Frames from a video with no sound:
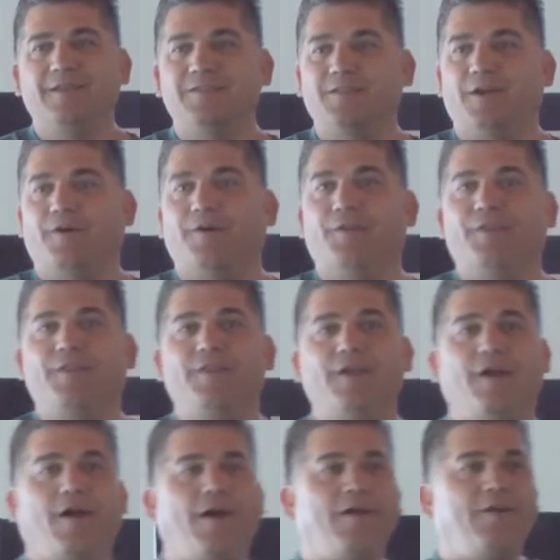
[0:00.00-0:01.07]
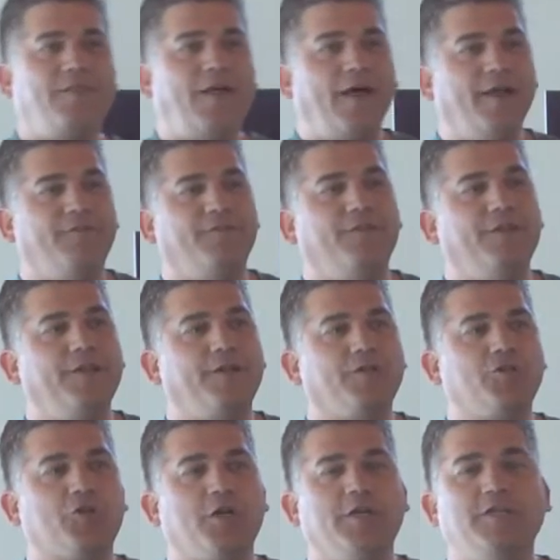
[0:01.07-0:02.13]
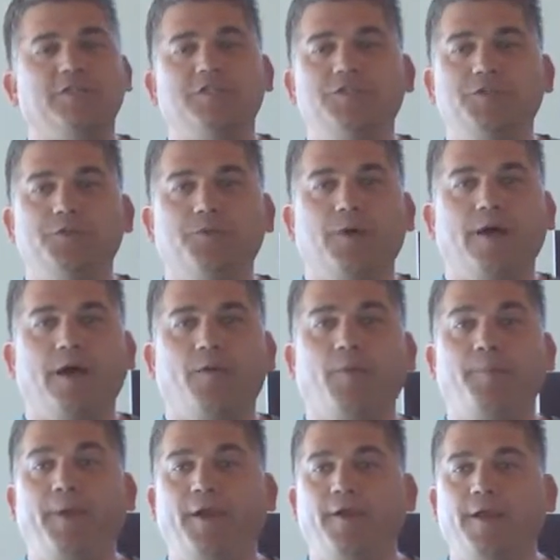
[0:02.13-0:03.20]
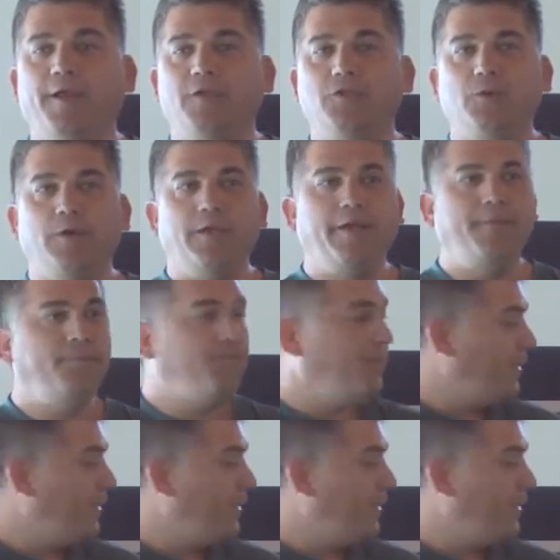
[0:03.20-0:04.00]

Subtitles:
So there are a lot of little tricks to repairing a toilet.